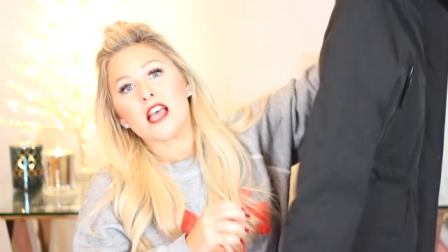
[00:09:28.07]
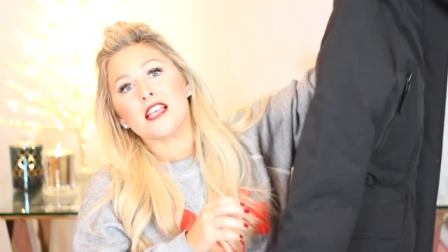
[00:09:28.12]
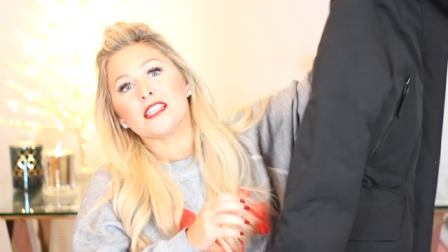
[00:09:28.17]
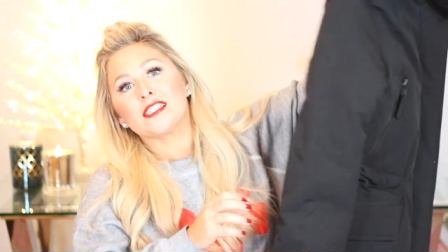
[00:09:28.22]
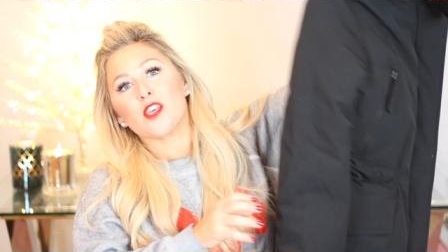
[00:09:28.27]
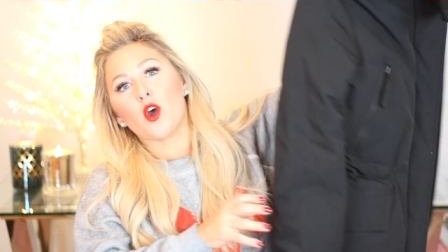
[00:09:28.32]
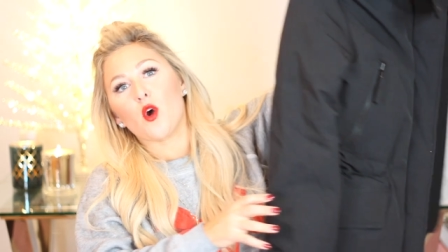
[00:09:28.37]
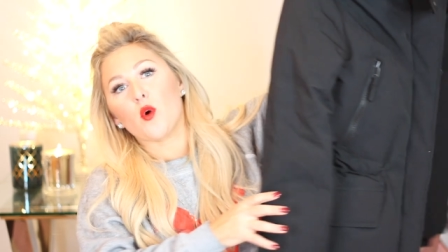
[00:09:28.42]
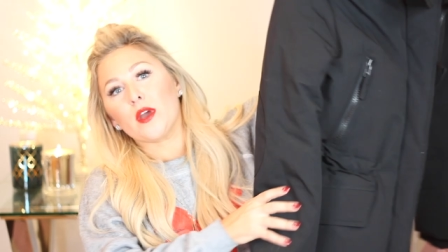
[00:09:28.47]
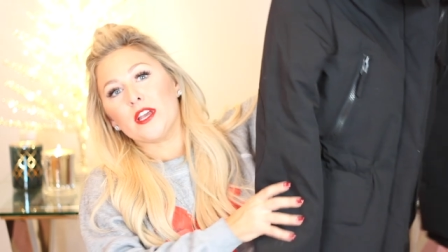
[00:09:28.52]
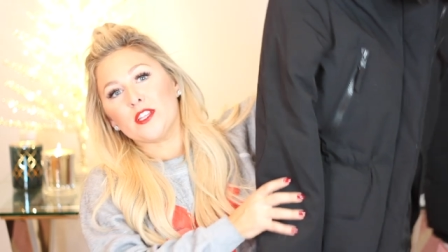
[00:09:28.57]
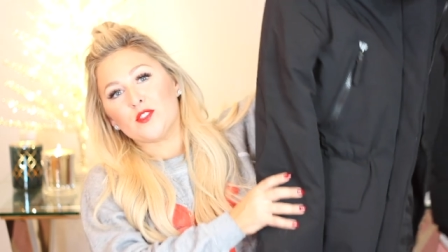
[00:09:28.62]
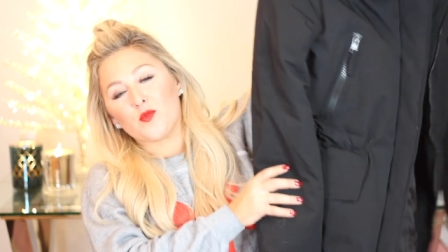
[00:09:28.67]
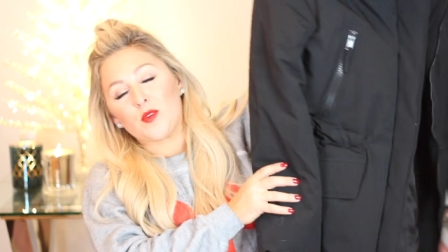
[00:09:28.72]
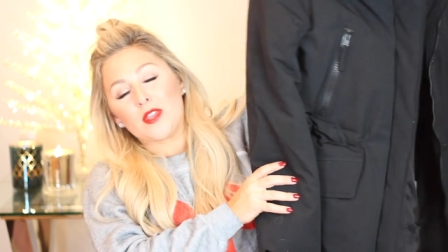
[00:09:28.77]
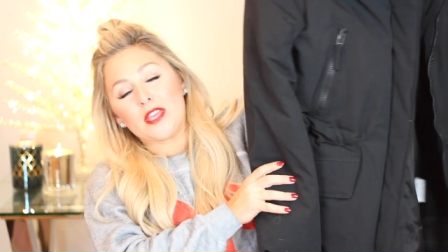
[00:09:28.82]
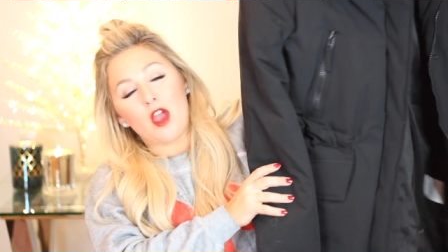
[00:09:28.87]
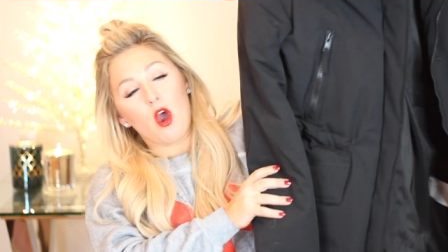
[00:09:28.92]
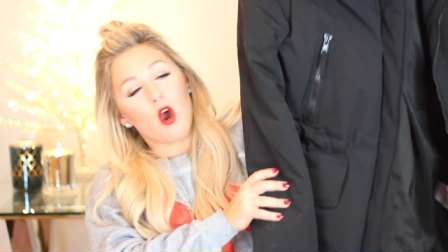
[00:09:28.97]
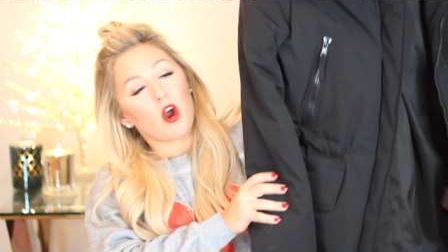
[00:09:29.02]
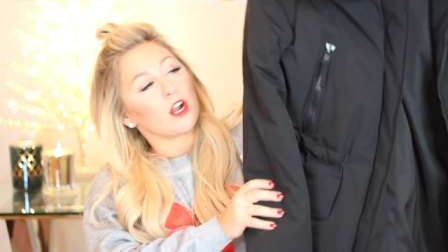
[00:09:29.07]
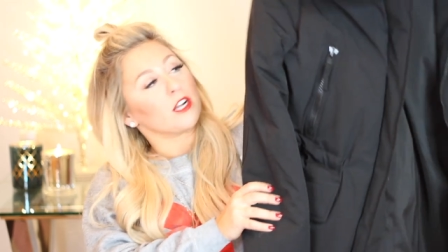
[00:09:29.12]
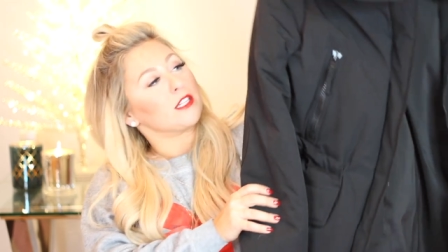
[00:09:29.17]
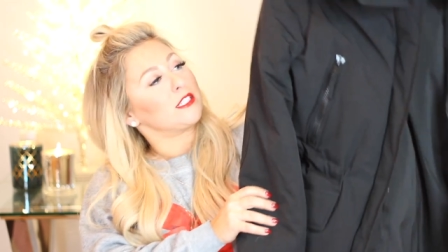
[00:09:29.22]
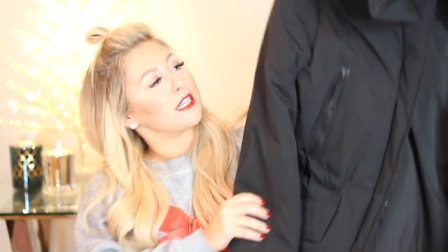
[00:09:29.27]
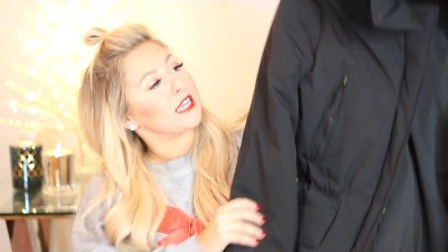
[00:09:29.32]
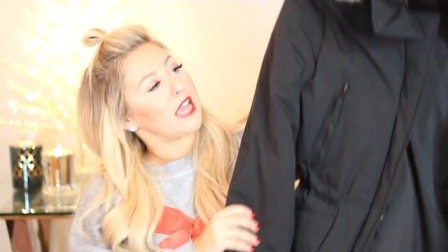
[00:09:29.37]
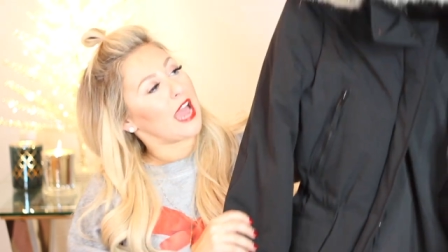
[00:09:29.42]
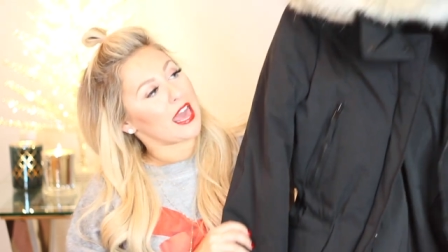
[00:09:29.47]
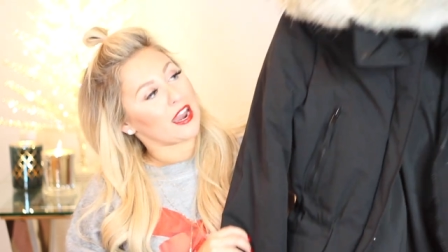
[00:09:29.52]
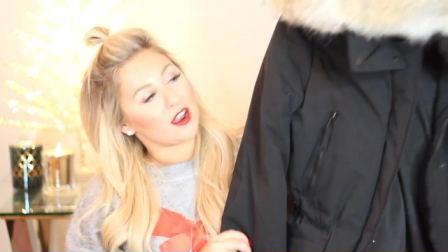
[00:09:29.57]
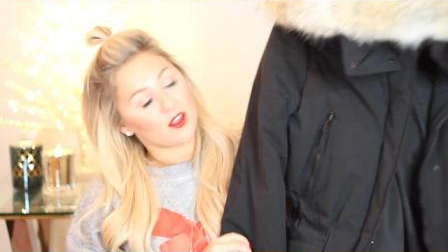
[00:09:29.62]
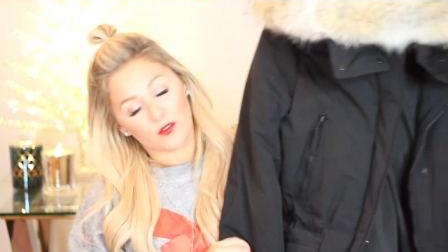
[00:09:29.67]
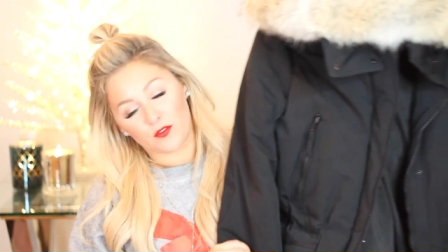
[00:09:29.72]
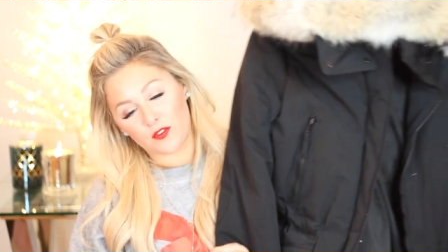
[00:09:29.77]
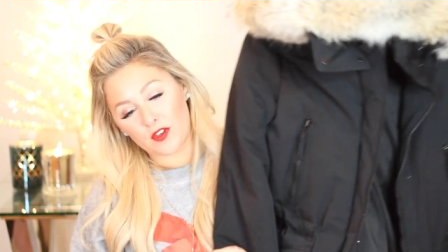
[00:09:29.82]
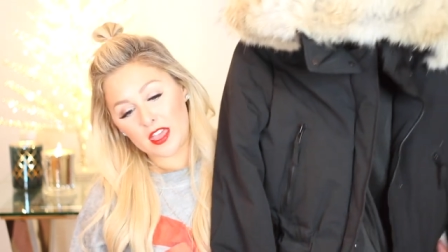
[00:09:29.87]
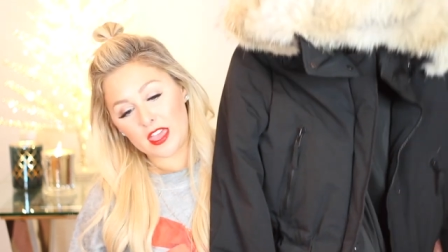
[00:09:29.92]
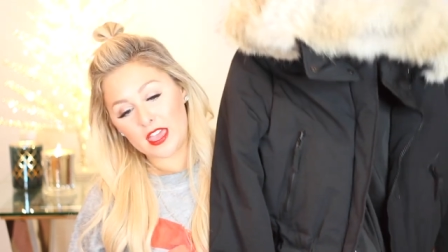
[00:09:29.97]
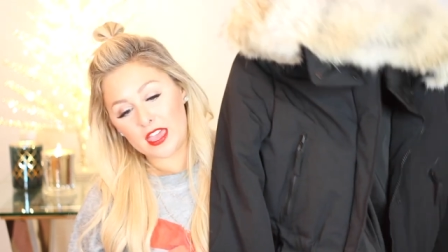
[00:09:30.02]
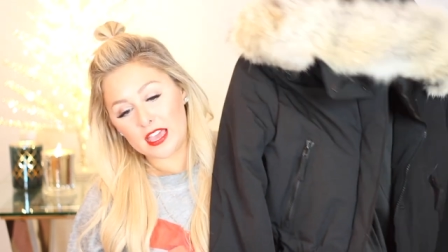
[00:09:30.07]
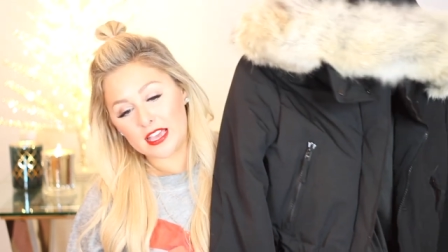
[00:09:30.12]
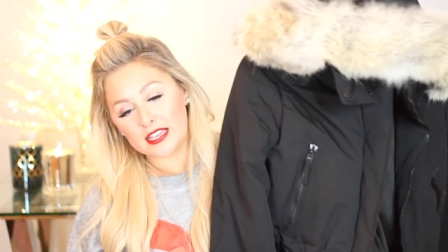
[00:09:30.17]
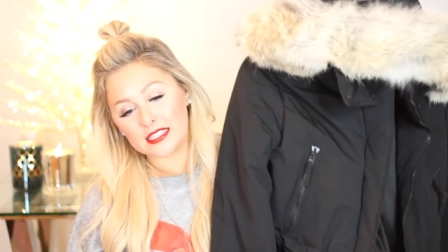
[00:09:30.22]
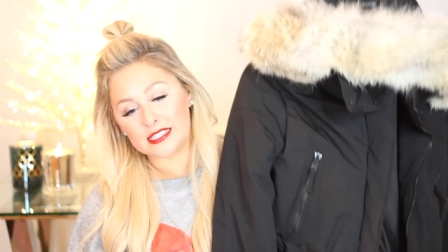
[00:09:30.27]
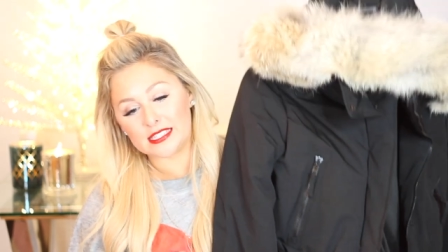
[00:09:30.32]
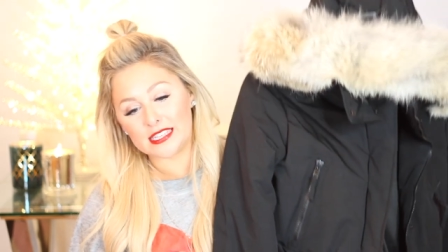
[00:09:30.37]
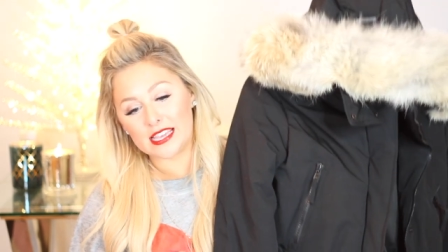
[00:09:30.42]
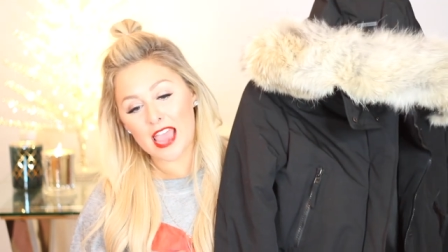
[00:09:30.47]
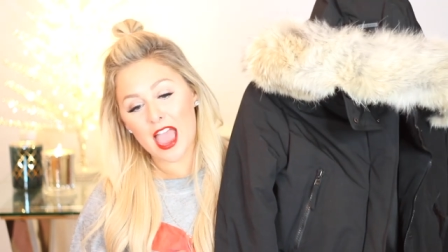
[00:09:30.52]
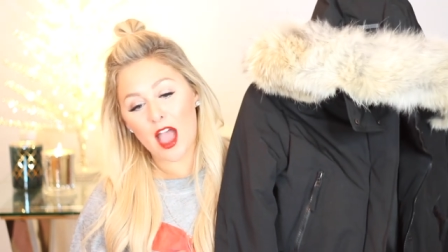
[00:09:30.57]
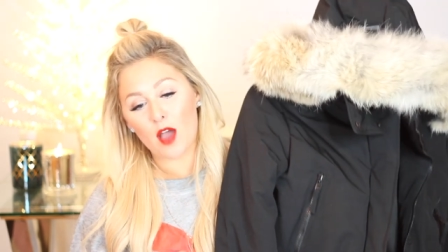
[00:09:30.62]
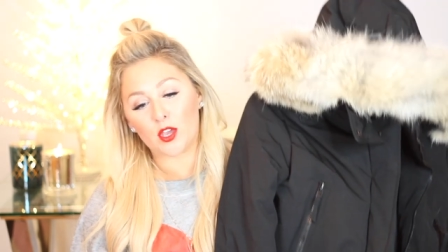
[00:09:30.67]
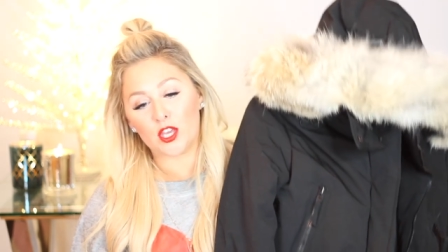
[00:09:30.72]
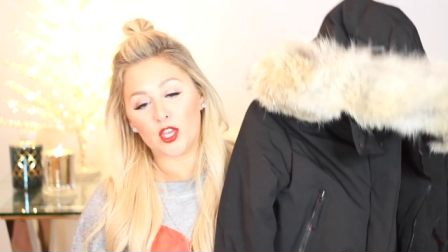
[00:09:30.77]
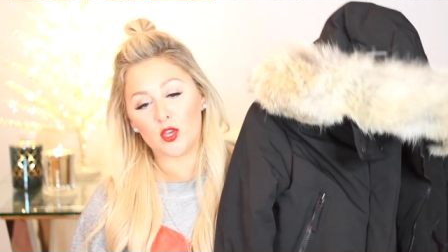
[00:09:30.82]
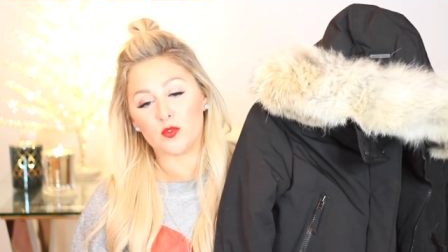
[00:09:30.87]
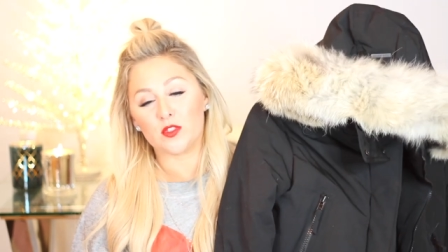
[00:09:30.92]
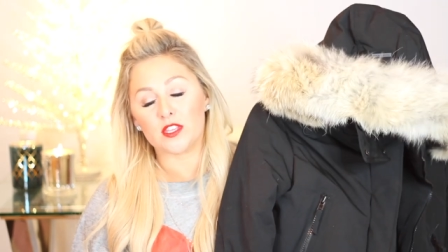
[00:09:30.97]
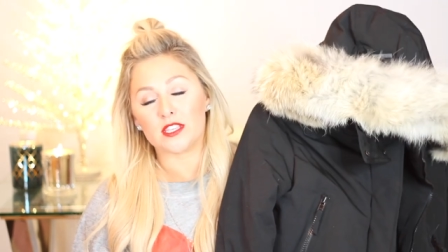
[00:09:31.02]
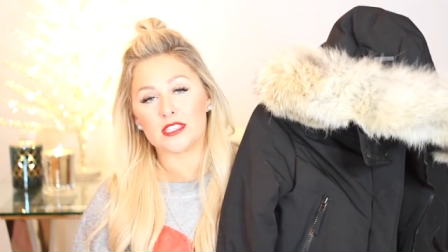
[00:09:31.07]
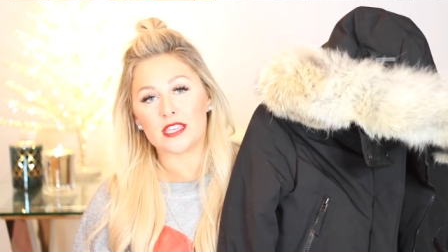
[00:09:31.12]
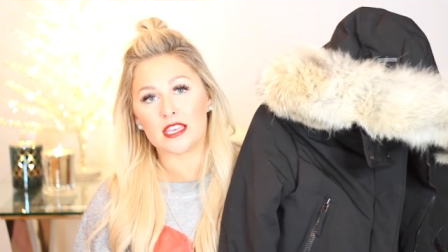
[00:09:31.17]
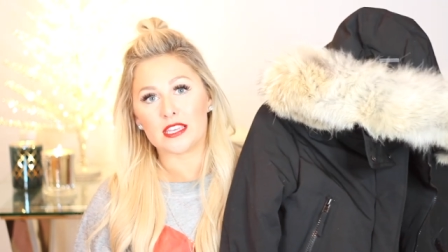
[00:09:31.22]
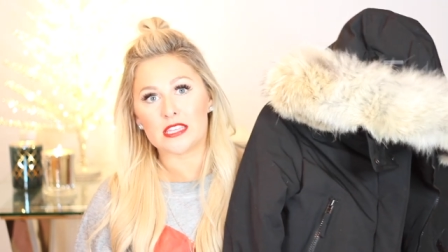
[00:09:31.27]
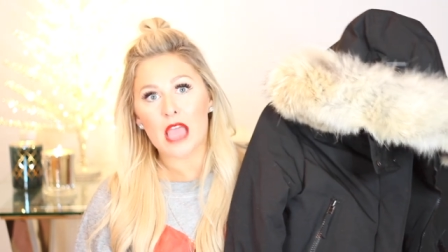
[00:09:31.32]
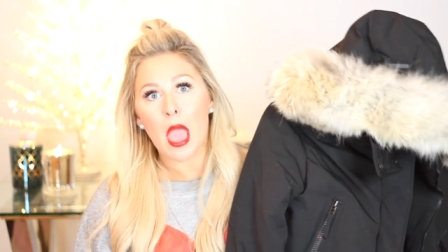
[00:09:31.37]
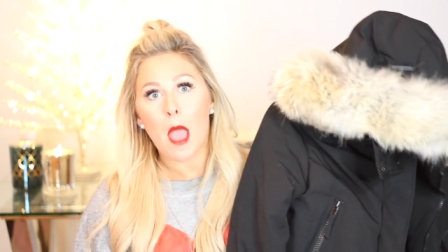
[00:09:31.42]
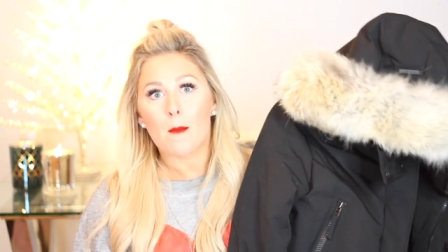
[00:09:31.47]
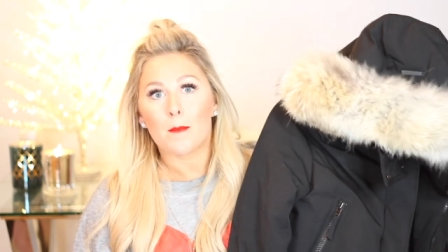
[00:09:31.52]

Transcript: So it's really hard to kind of see how cute this is,